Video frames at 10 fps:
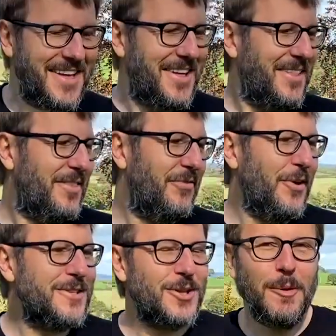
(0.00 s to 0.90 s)
The
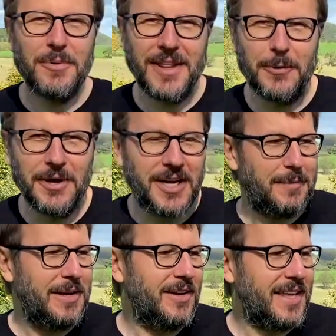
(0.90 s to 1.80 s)
first lopper that we're going to
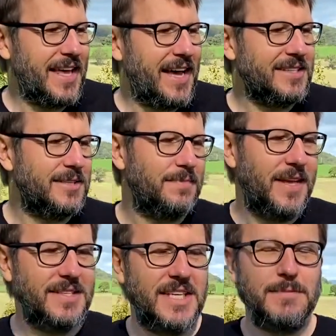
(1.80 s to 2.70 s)
be looking at
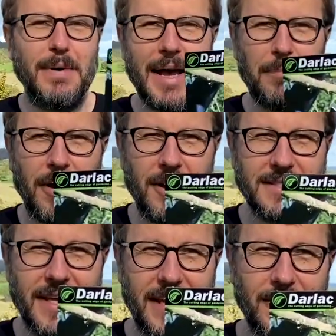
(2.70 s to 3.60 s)
is this bypass
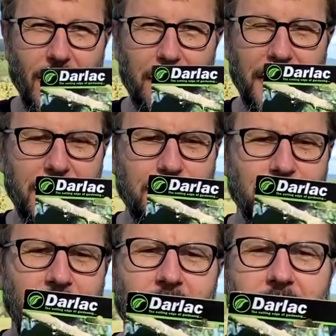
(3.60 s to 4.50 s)
geared lopper.
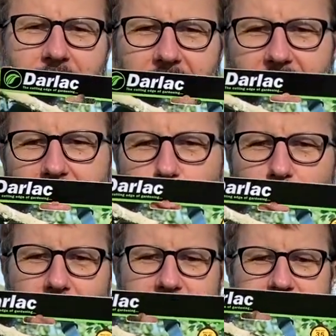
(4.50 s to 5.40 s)

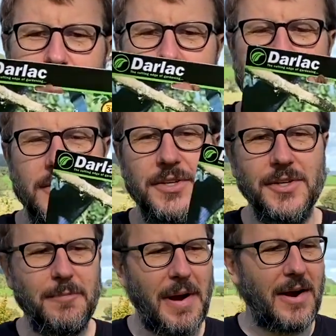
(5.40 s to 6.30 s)
What it's supposed to
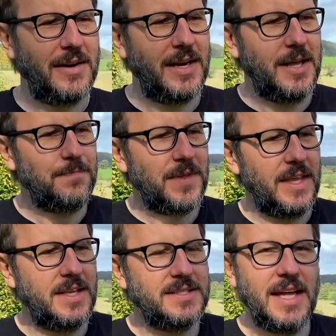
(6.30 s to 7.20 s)
do apparently
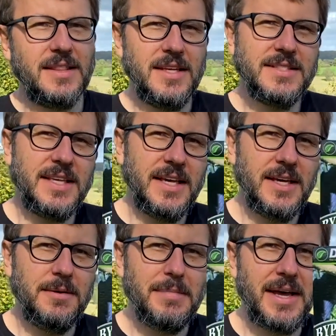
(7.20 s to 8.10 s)
is that this
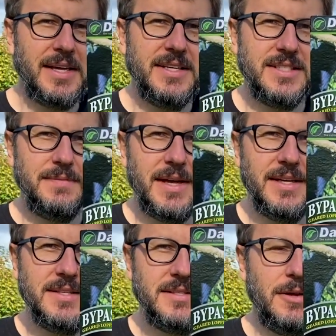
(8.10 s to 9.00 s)
gear mechanism that
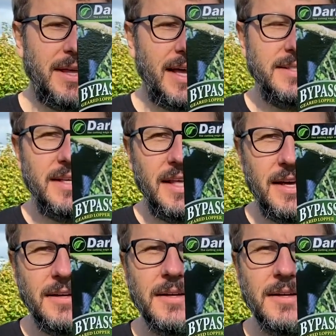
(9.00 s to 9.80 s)
is located here